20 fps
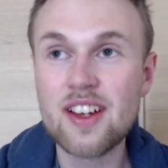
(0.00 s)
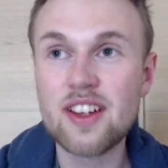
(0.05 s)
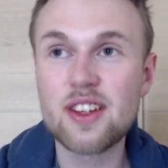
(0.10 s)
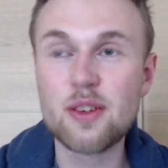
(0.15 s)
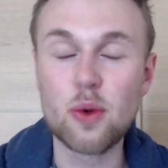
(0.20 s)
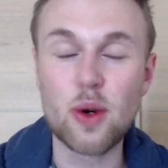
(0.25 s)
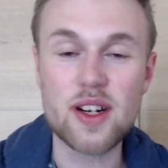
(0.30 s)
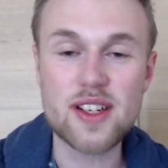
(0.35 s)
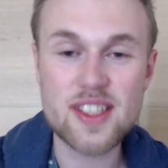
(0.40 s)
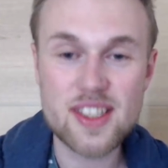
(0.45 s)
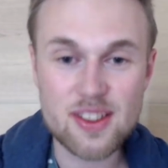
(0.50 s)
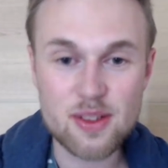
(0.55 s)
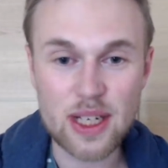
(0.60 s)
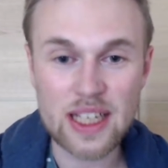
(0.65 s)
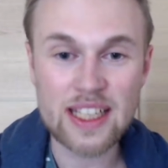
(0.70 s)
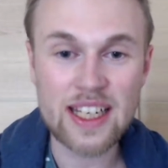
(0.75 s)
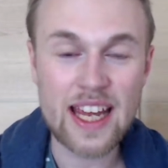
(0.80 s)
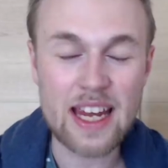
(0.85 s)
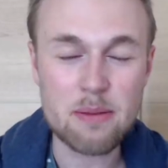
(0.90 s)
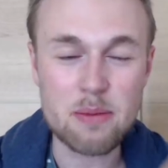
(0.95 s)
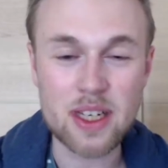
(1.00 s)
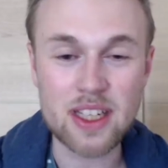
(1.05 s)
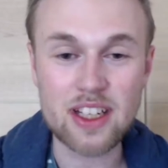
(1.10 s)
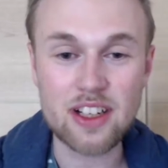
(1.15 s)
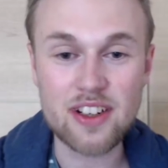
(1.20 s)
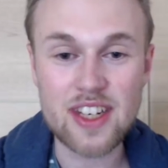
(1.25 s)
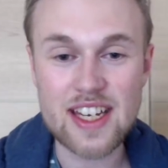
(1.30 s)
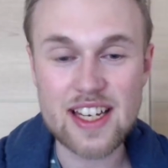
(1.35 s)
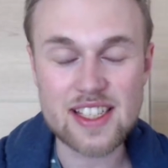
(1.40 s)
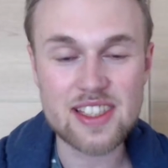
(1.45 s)
towards reclaiming
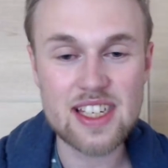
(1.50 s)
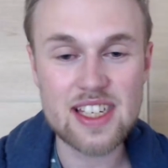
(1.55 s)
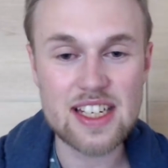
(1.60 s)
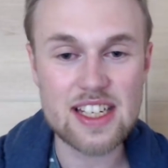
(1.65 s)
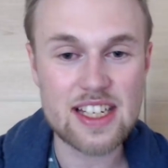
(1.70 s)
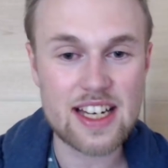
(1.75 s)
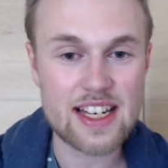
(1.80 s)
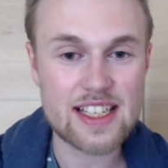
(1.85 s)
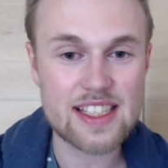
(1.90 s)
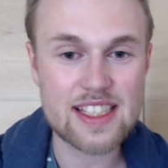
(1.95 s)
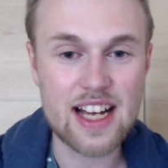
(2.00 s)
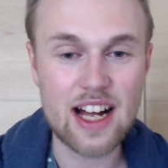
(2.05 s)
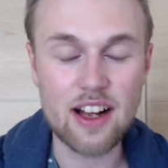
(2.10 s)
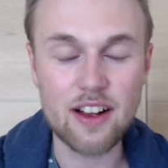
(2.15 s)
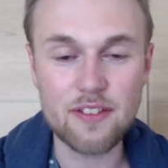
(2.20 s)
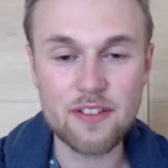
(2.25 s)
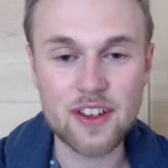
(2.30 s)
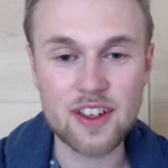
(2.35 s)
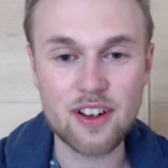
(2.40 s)
their ESTJ self,